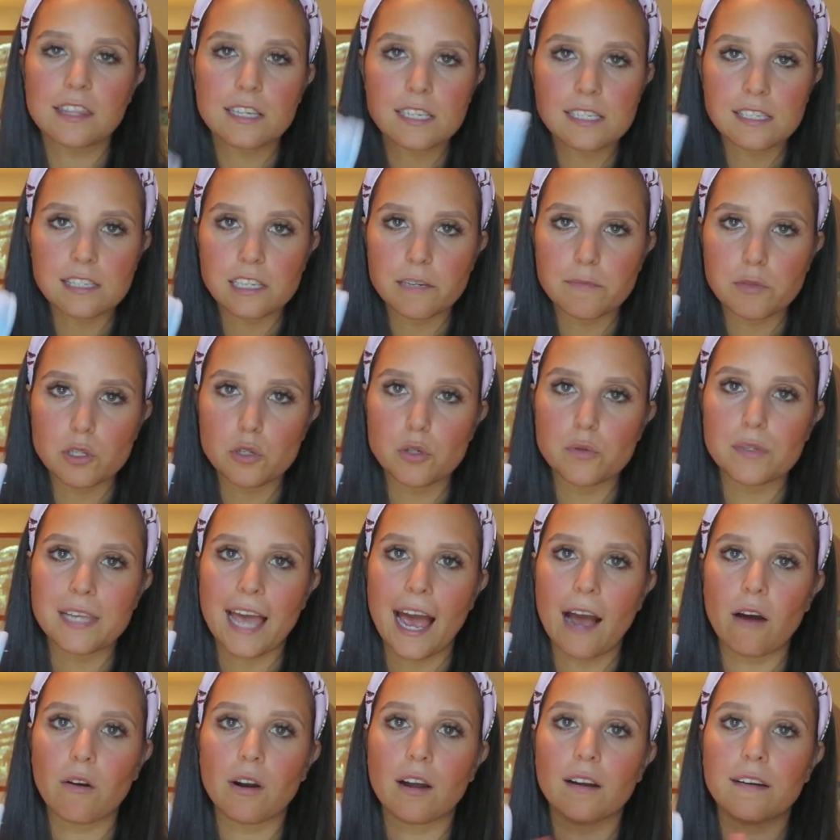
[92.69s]
These sleep suits
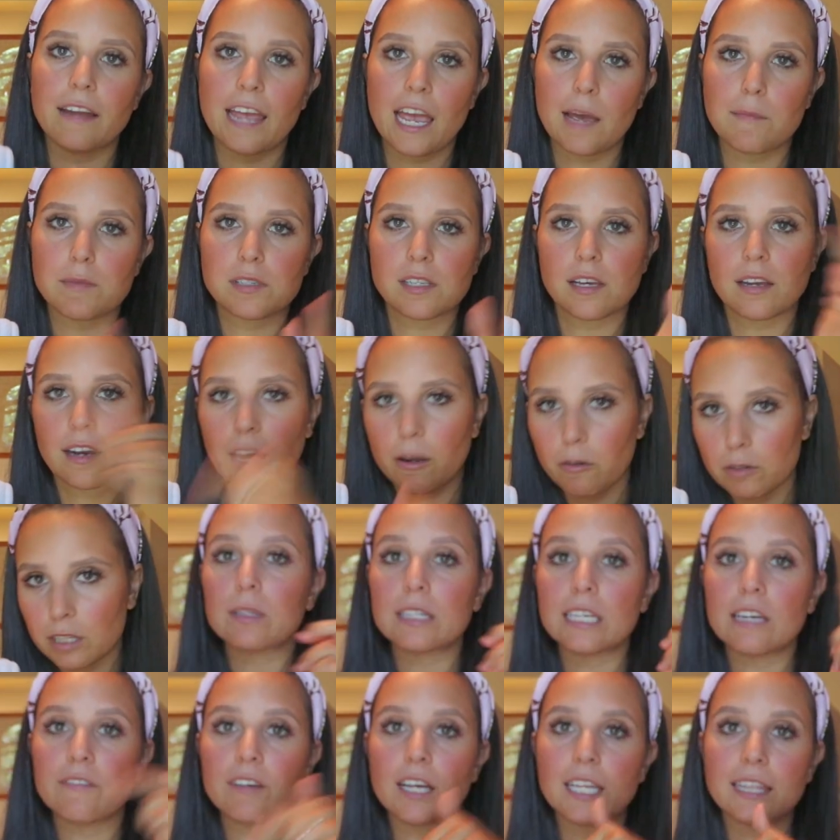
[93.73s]
out on Amazon. I'll
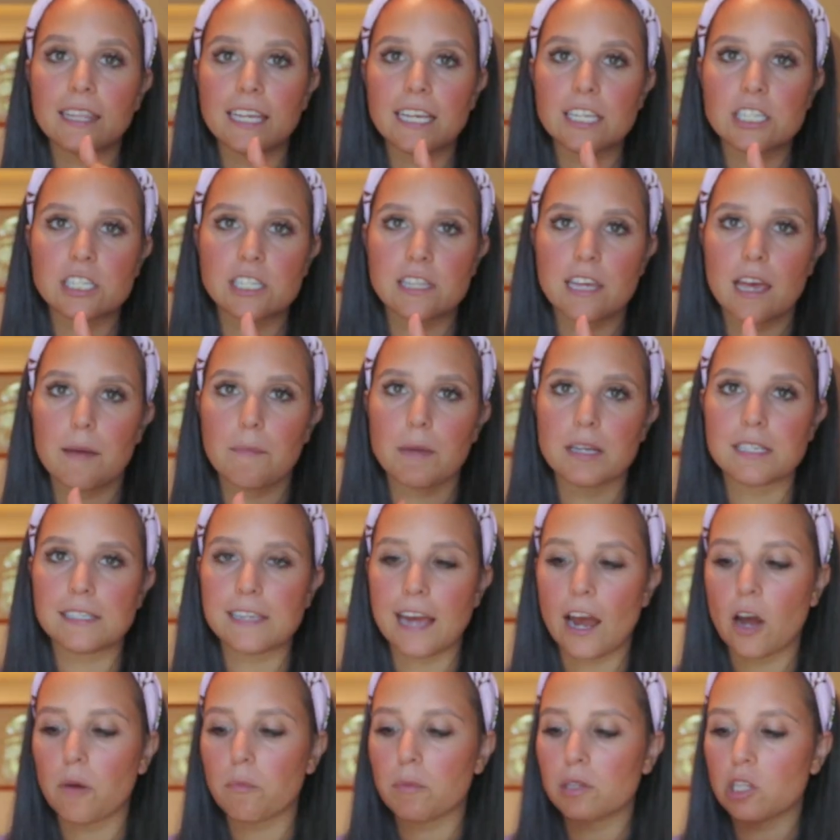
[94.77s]
leave a link to them
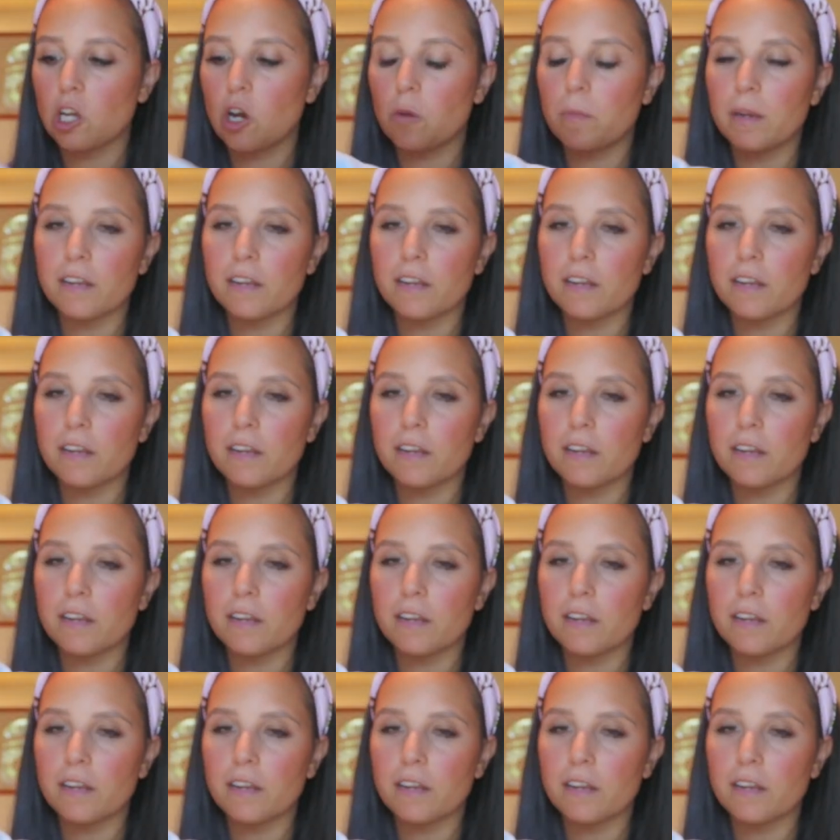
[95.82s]
down below.